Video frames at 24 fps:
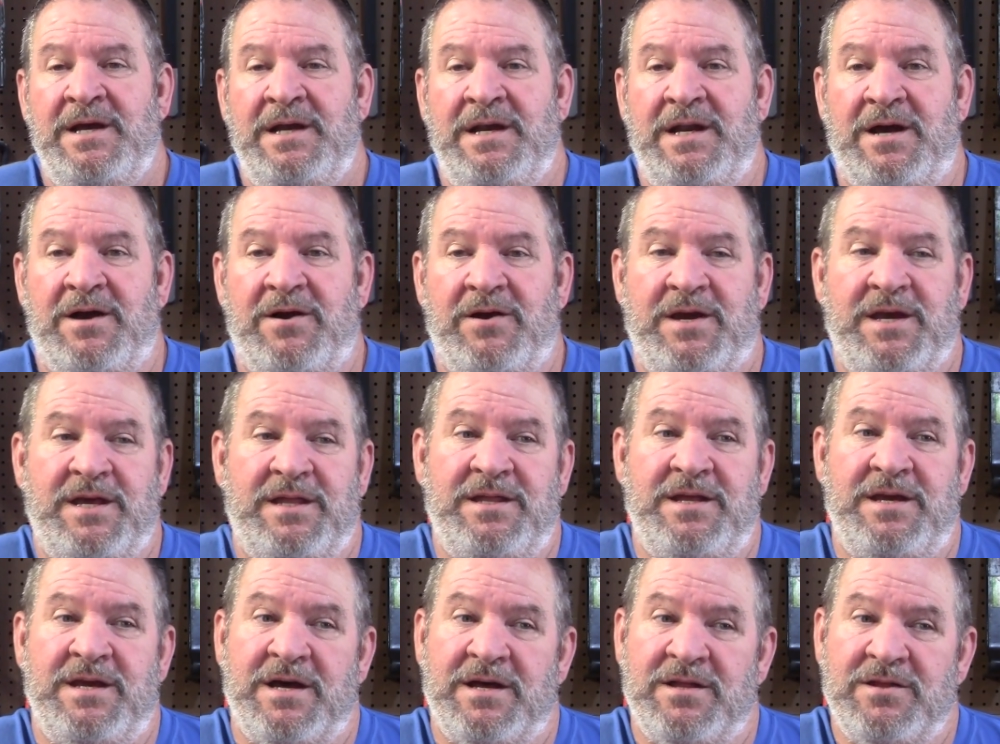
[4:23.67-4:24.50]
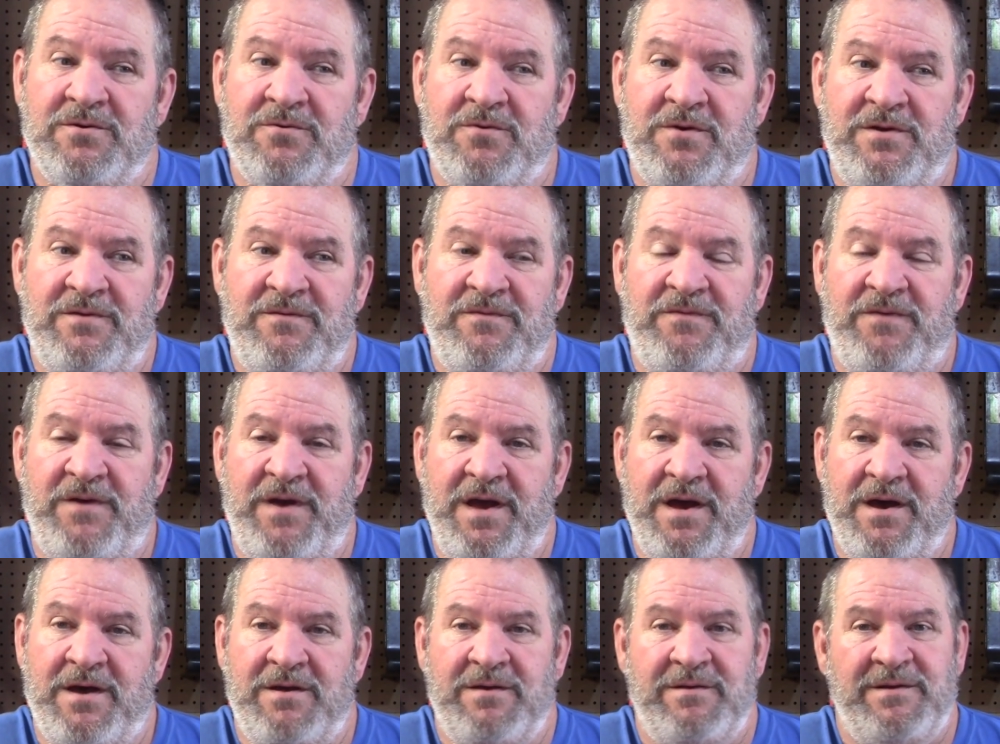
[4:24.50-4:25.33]
Now, can the other one
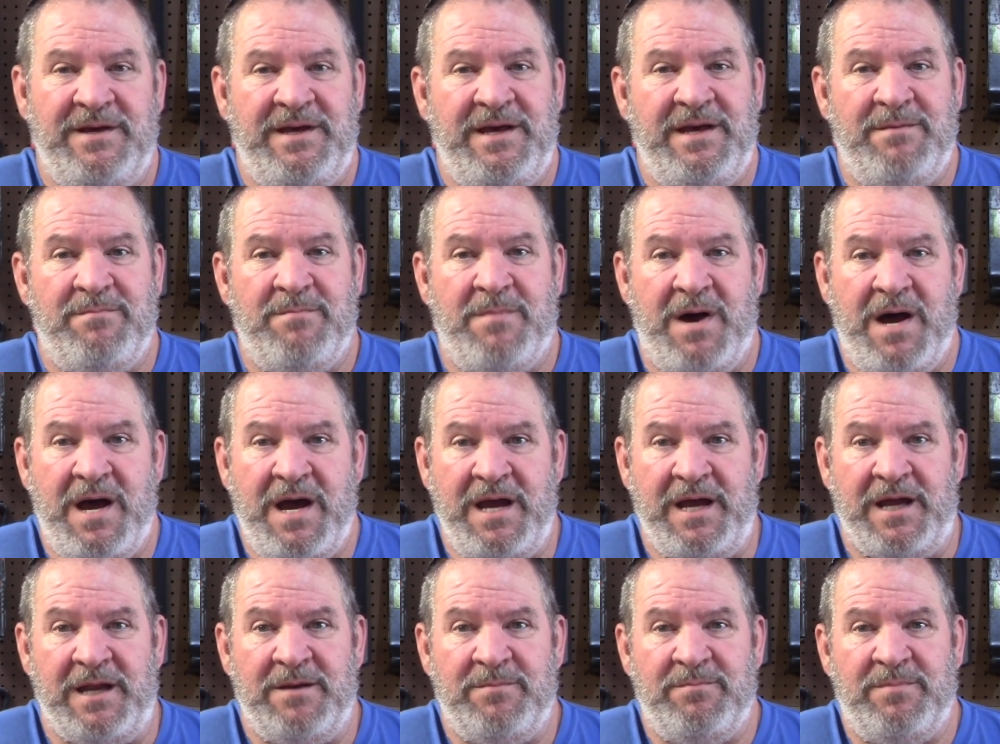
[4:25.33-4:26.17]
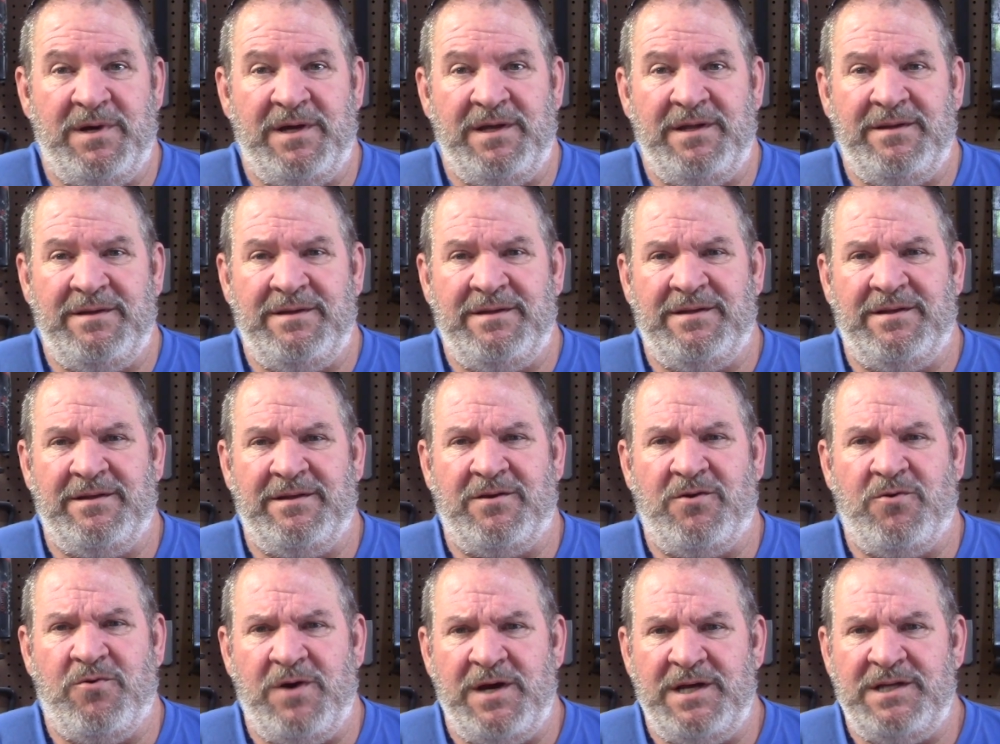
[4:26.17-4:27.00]
fail? It might, but the
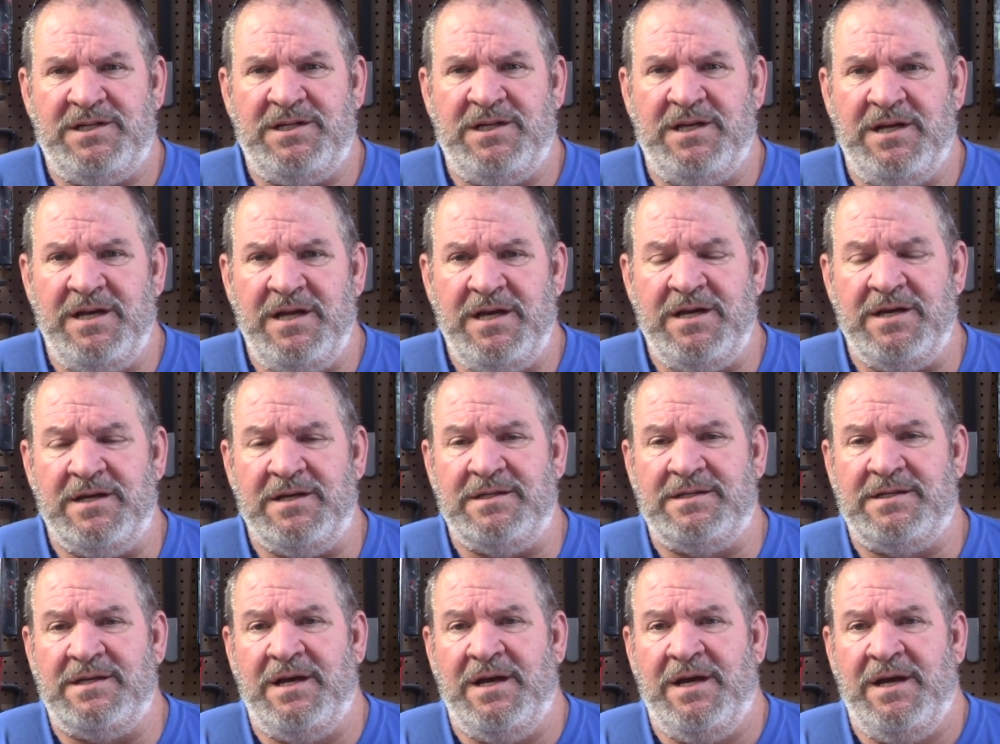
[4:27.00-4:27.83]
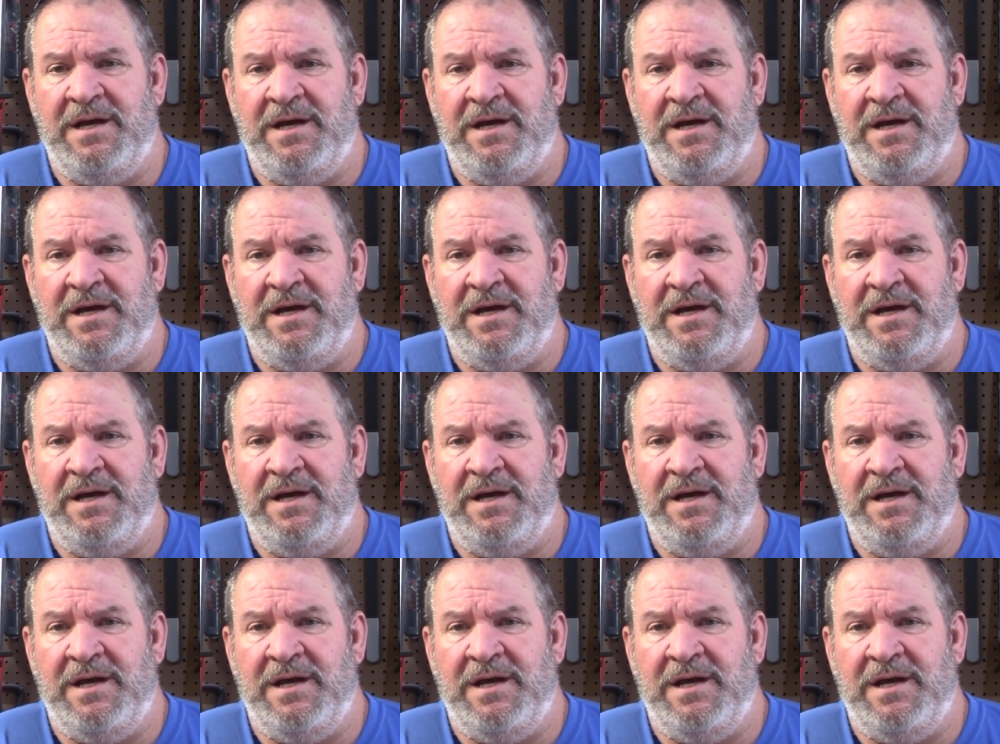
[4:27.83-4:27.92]
question is,